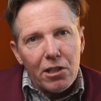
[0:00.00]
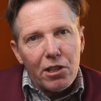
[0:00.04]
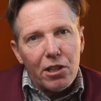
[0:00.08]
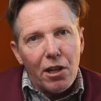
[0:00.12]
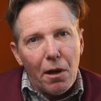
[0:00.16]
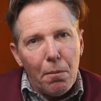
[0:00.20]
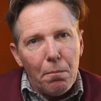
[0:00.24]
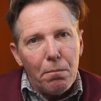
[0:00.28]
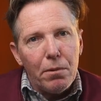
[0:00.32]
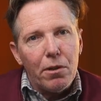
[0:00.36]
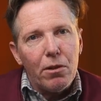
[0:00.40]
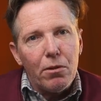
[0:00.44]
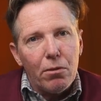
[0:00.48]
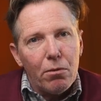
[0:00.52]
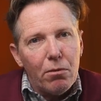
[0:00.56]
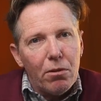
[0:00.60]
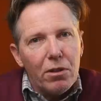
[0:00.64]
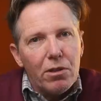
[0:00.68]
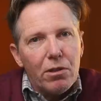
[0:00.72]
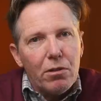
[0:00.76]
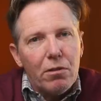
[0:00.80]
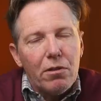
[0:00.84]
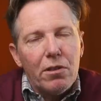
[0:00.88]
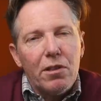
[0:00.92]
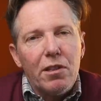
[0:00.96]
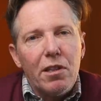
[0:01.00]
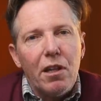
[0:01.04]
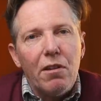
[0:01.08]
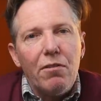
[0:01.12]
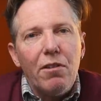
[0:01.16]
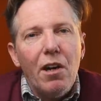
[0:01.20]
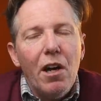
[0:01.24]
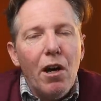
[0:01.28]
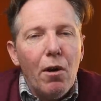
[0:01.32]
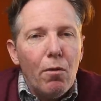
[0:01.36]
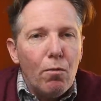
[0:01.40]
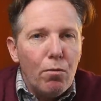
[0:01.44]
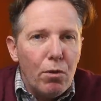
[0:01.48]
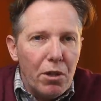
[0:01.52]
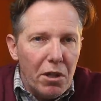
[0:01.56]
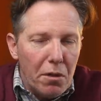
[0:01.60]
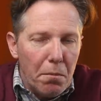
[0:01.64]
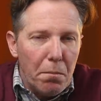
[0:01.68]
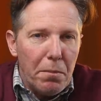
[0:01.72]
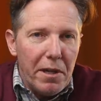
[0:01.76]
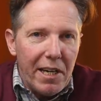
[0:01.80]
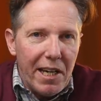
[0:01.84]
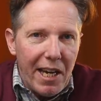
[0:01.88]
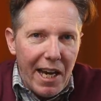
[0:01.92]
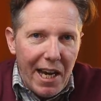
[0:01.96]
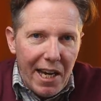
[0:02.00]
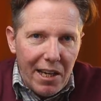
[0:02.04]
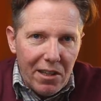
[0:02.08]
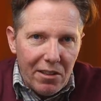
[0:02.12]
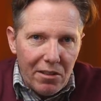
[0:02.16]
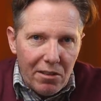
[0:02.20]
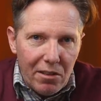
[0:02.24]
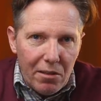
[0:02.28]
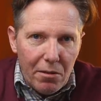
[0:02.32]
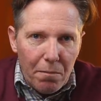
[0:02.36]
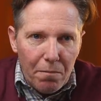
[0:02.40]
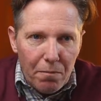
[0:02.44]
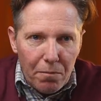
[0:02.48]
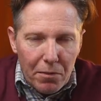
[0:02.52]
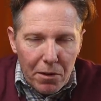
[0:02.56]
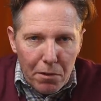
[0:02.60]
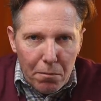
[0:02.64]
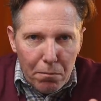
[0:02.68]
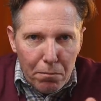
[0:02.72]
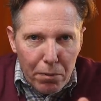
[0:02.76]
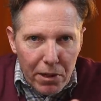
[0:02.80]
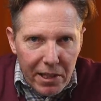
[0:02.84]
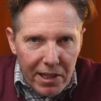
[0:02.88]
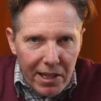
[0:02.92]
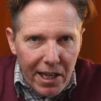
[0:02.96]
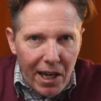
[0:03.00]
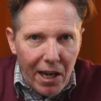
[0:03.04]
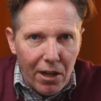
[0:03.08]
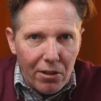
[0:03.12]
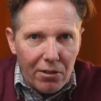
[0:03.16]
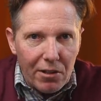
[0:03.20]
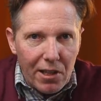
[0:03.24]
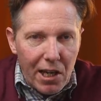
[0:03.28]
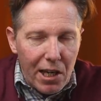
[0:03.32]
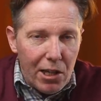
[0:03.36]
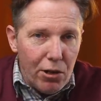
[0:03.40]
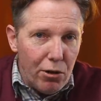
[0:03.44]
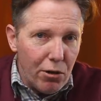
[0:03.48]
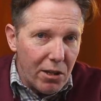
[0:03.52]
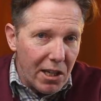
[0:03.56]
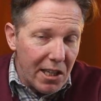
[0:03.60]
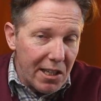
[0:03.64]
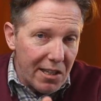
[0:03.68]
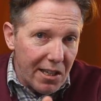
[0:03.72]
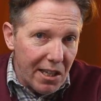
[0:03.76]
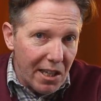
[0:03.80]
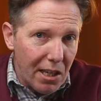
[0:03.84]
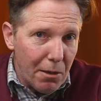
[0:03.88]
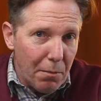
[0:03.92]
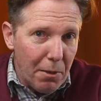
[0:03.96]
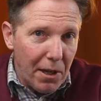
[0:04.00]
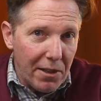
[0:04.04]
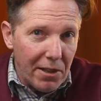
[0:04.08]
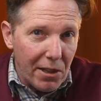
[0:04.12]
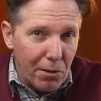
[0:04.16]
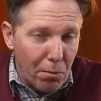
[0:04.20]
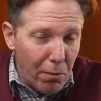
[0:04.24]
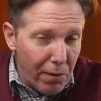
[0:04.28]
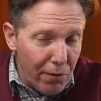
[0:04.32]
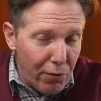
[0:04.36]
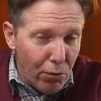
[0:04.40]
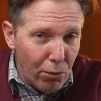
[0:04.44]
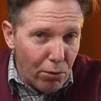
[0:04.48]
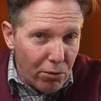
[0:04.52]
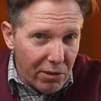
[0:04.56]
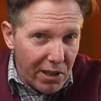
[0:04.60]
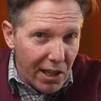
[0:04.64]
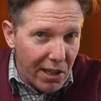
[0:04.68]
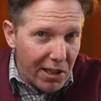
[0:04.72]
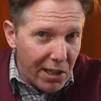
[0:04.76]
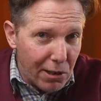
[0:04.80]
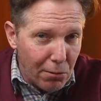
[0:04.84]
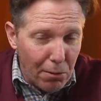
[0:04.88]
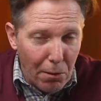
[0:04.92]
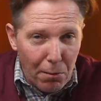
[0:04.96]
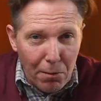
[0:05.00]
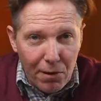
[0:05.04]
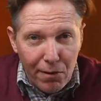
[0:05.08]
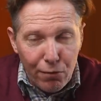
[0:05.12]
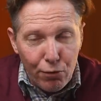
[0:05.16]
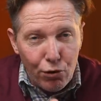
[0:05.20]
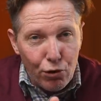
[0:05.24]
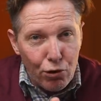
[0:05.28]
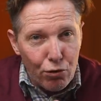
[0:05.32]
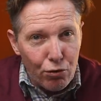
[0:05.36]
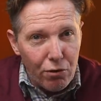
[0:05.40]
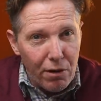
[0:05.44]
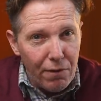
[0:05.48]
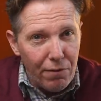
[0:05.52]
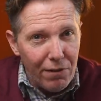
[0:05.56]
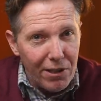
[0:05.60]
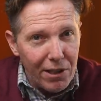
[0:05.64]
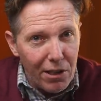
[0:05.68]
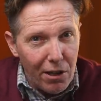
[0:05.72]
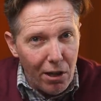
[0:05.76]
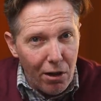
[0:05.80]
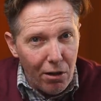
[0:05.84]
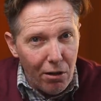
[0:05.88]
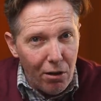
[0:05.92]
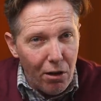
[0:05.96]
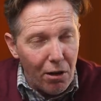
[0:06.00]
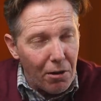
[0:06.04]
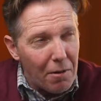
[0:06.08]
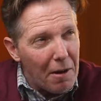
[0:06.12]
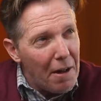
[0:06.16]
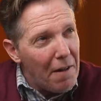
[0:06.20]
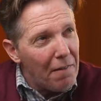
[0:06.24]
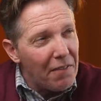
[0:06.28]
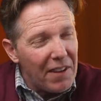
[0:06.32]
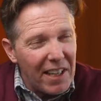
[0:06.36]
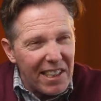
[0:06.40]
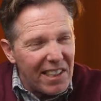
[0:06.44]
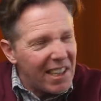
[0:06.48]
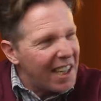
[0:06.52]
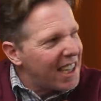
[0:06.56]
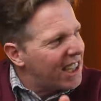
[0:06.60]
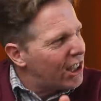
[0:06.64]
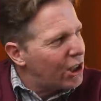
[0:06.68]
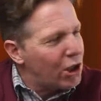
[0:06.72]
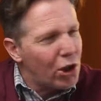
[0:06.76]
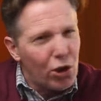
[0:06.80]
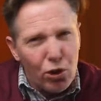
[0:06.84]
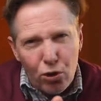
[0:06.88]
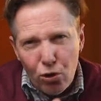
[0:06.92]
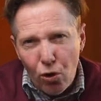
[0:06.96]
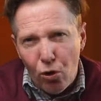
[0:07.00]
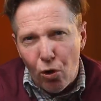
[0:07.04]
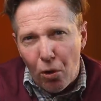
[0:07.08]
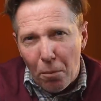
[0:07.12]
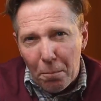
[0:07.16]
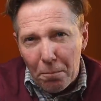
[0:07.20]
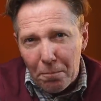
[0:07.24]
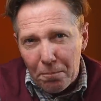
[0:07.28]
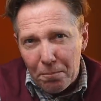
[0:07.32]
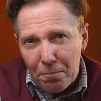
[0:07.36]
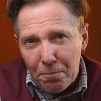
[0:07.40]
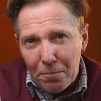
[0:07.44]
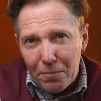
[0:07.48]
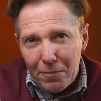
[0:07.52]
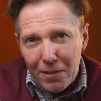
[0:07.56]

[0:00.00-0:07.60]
jumper and all that sort of stuff wouldn't be as pronounced. And you can think about this. We've all done this where we've driven along. There's like a storm.